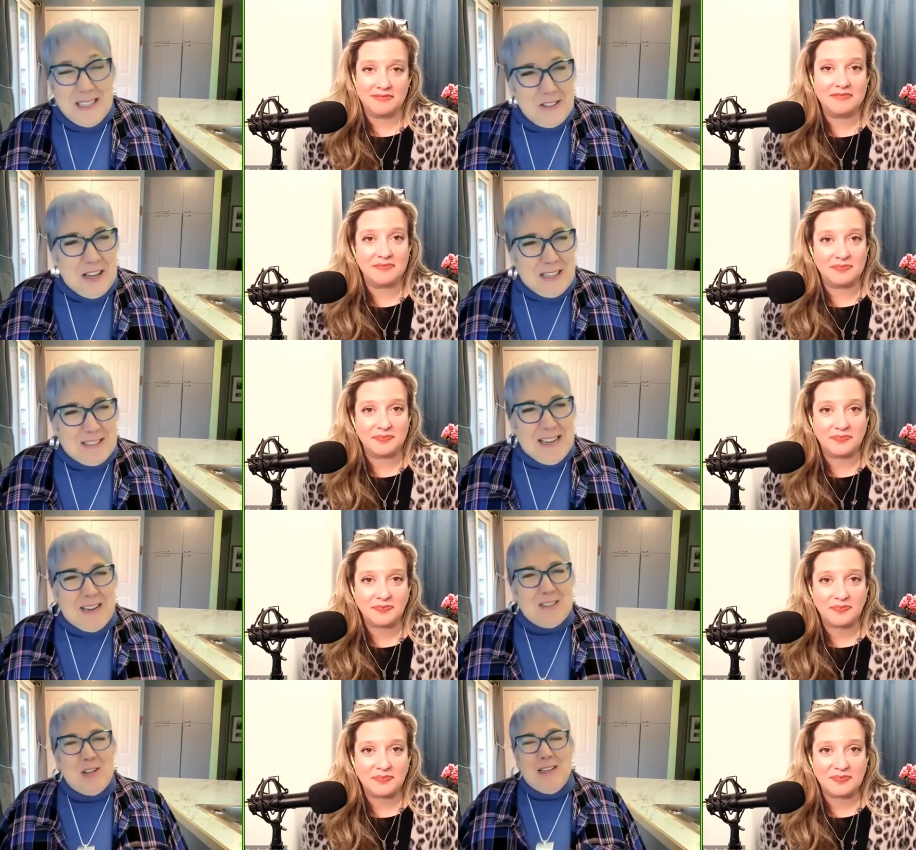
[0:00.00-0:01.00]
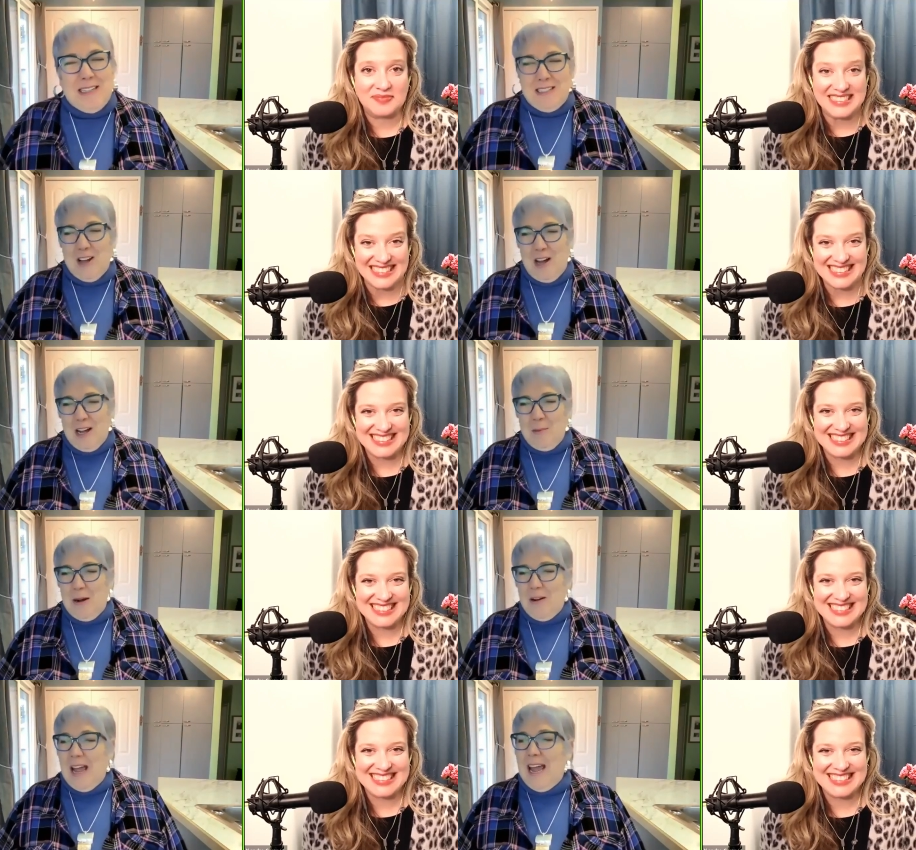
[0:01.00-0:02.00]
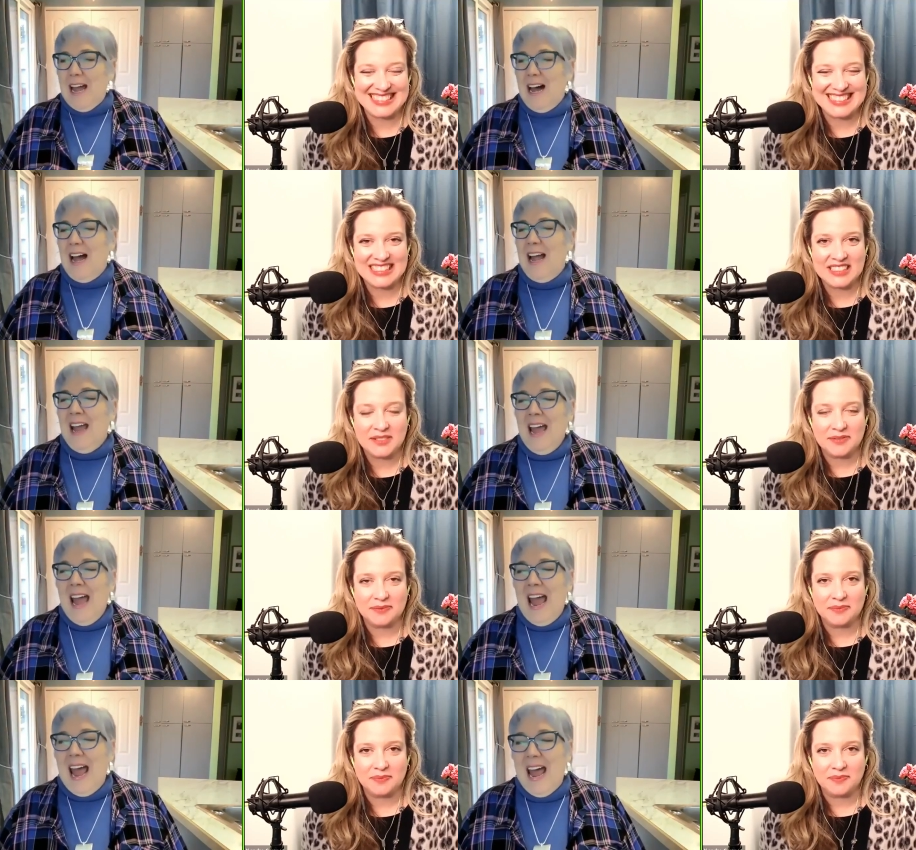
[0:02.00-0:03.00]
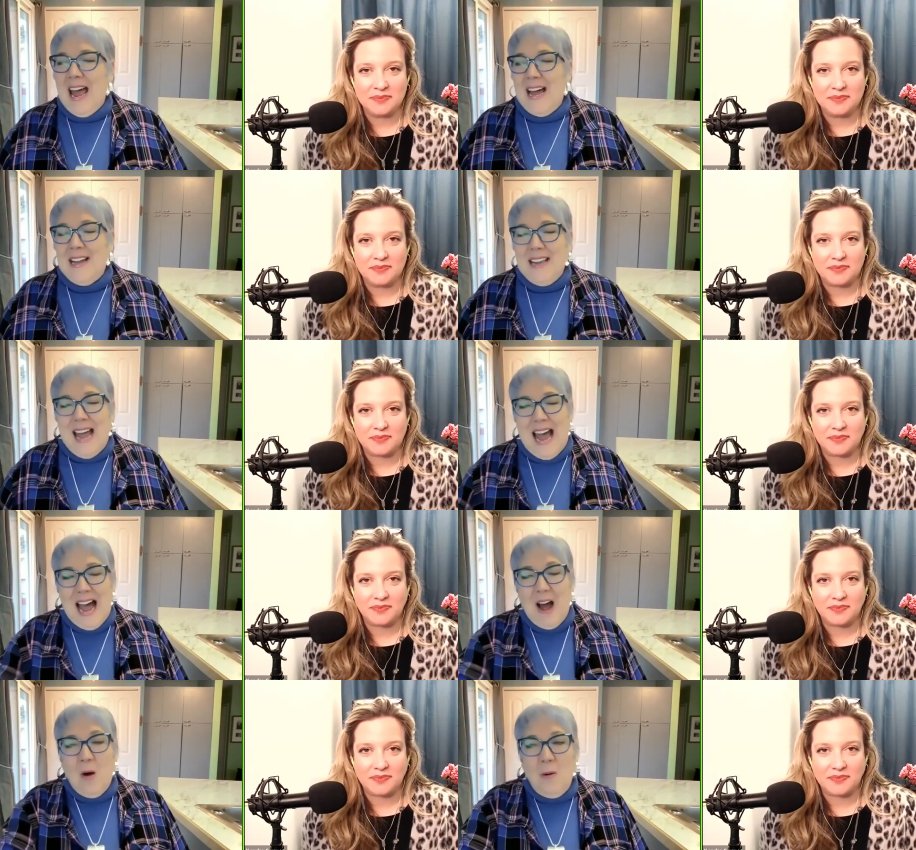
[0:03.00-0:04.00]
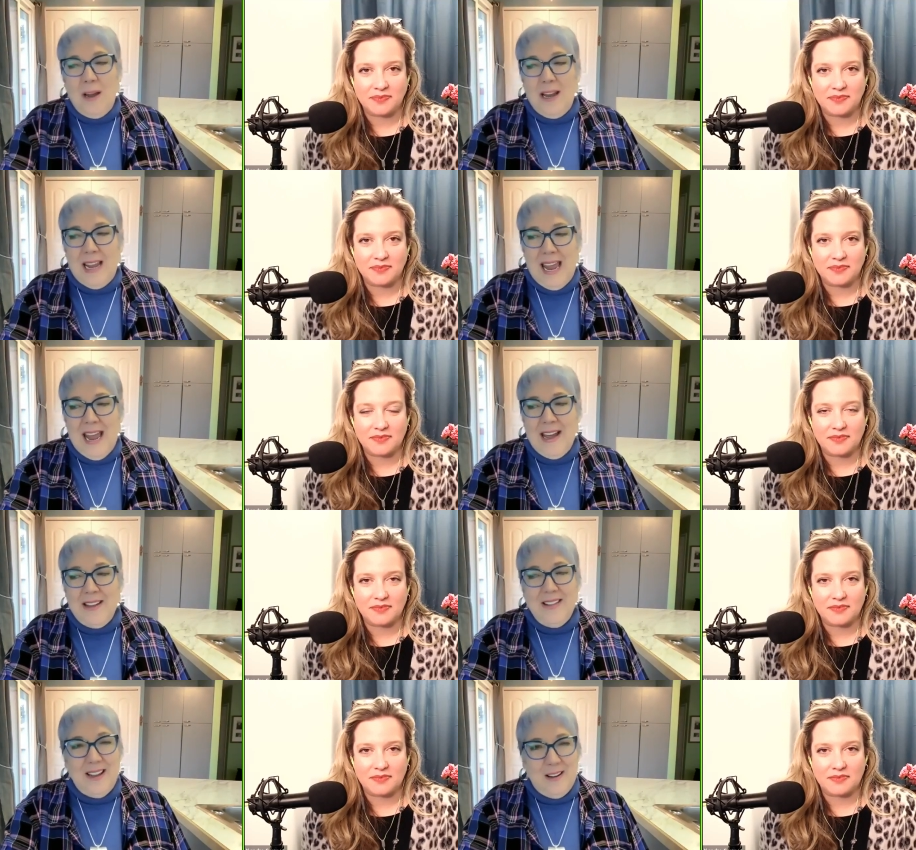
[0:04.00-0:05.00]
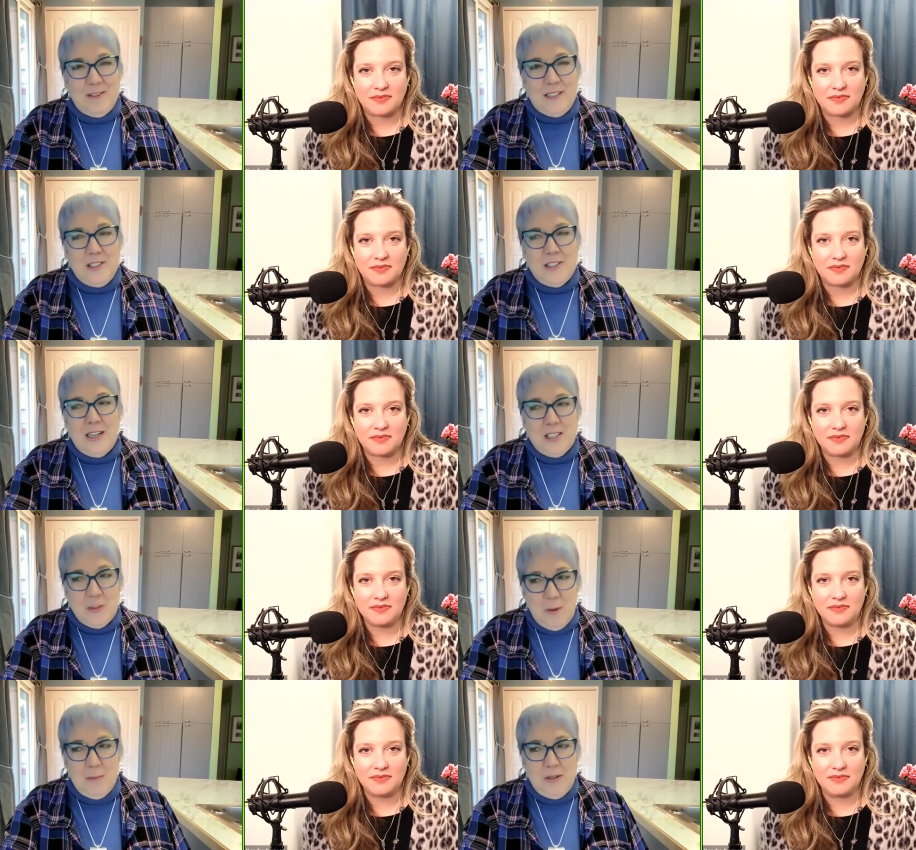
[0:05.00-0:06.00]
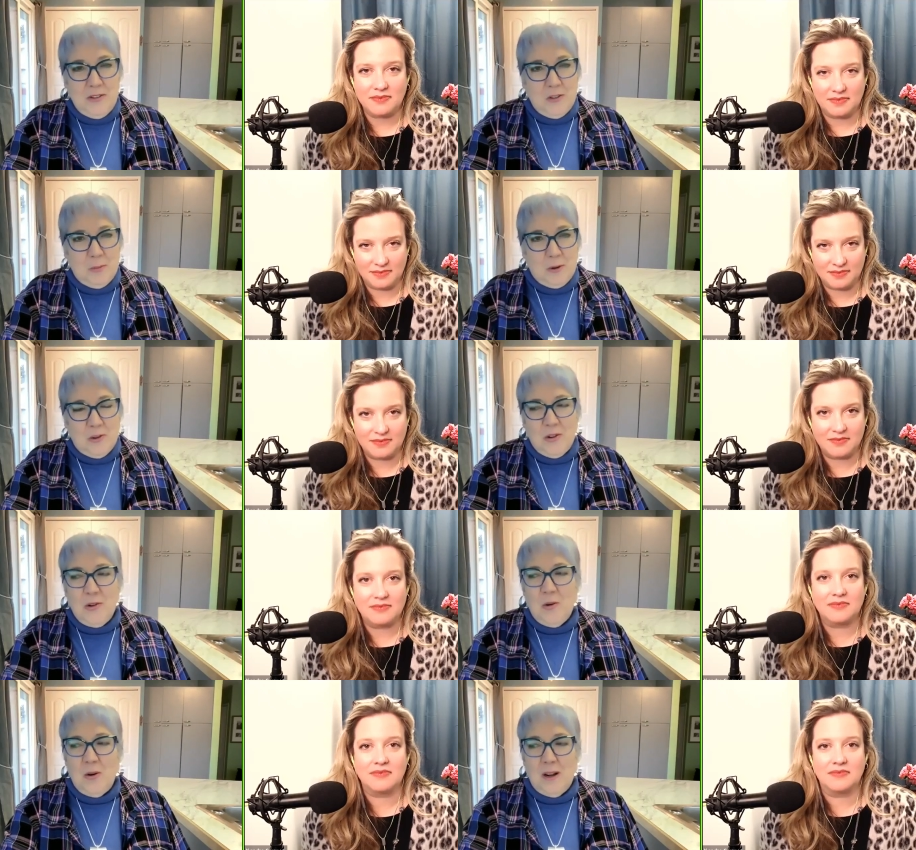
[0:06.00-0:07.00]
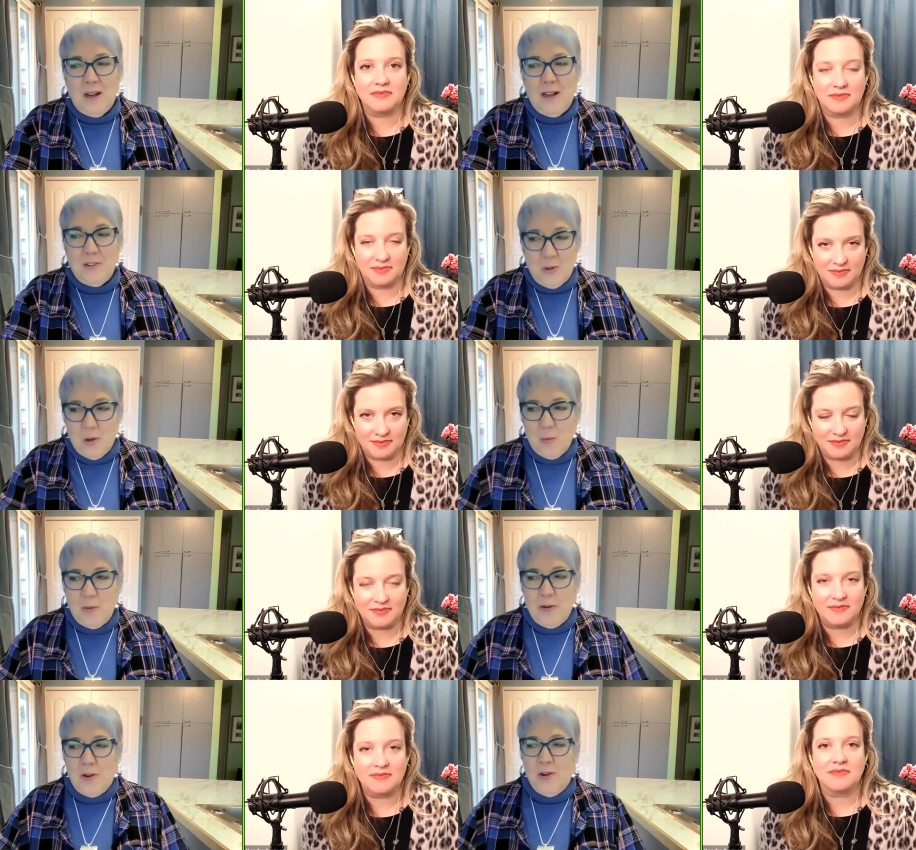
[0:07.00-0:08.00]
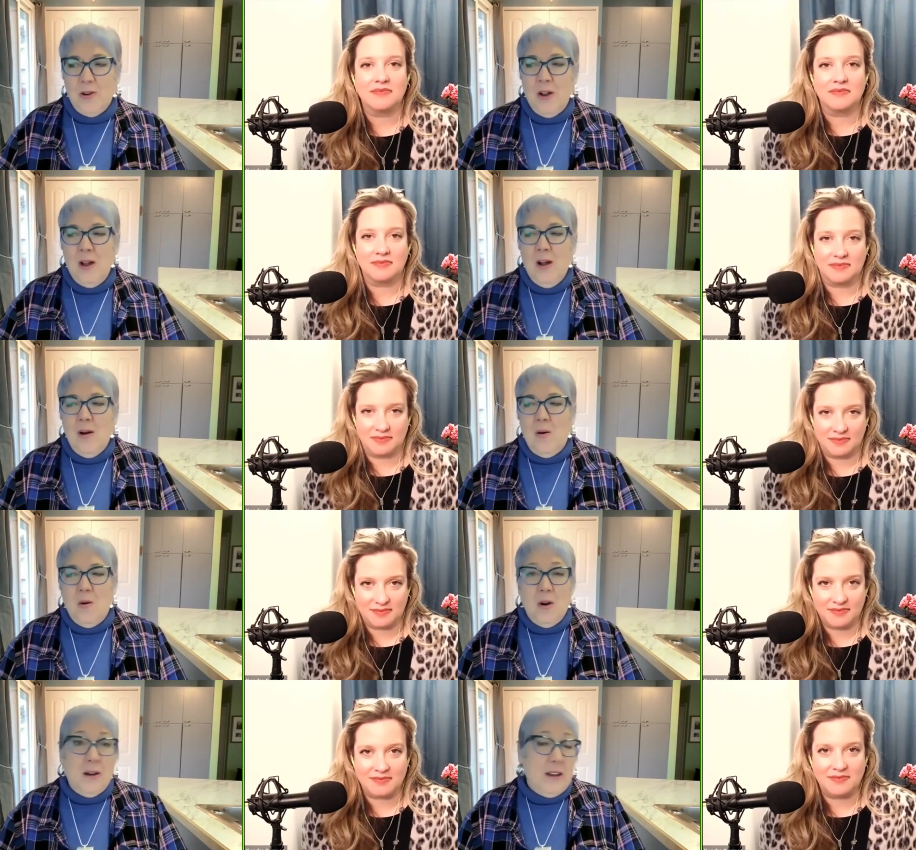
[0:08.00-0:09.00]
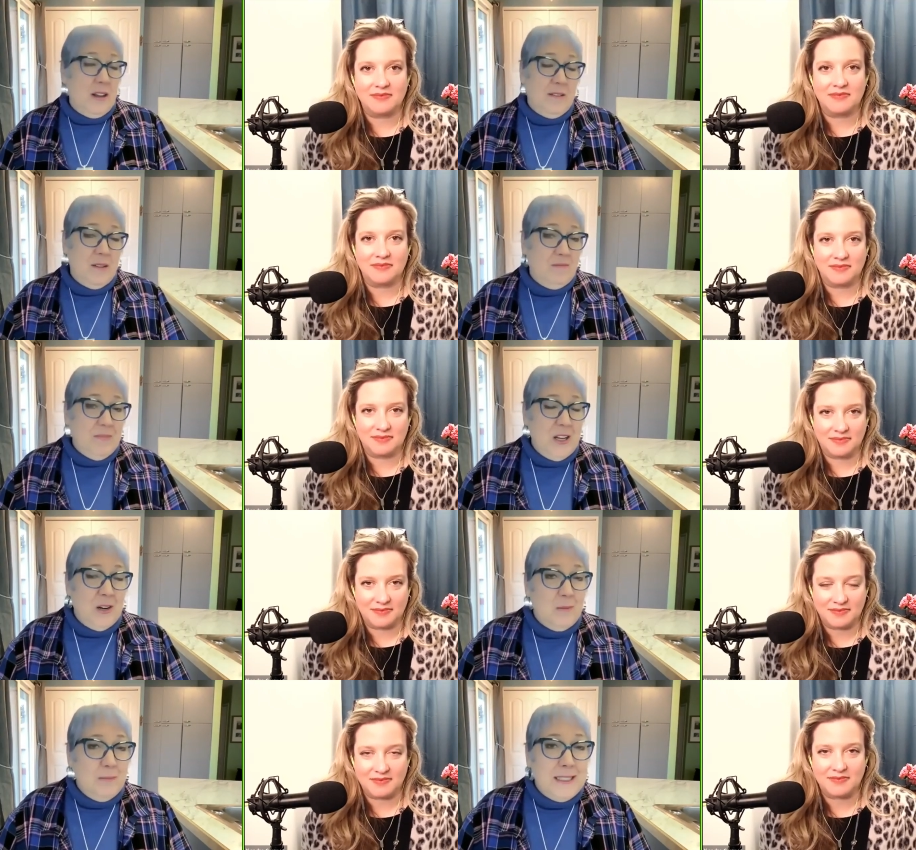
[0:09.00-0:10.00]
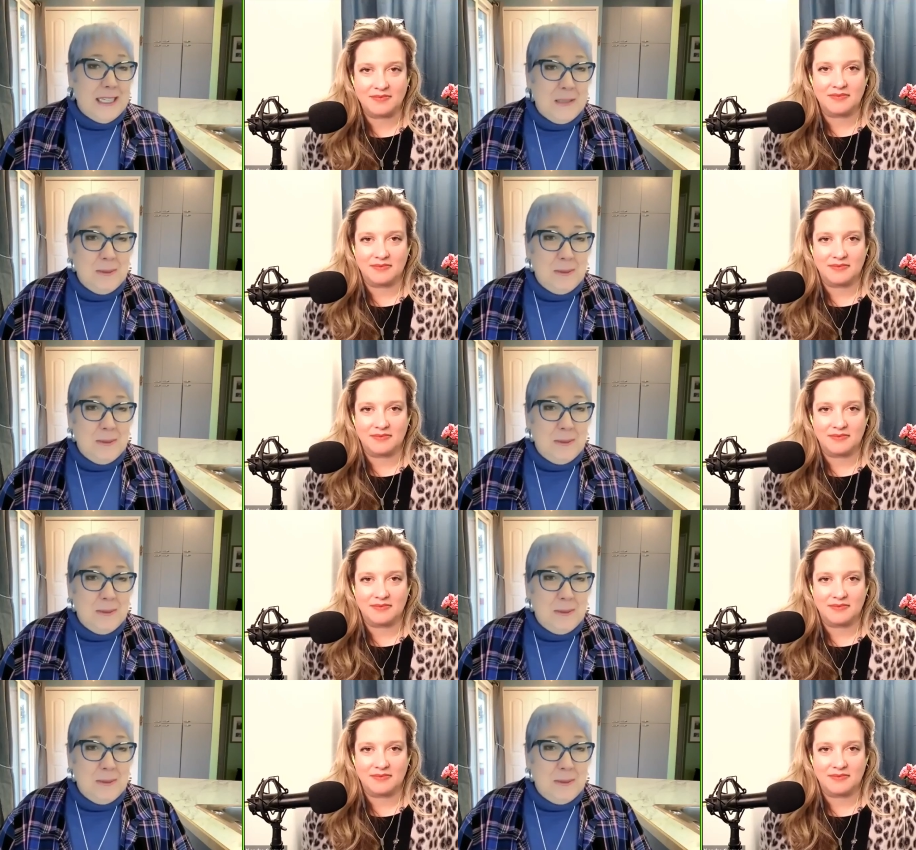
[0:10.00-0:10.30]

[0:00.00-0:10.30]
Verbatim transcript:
Speaker 1: that's changed now. So let's talk about A I and how it can leverage a small business person or a solopreneur or even, you know, mid-sized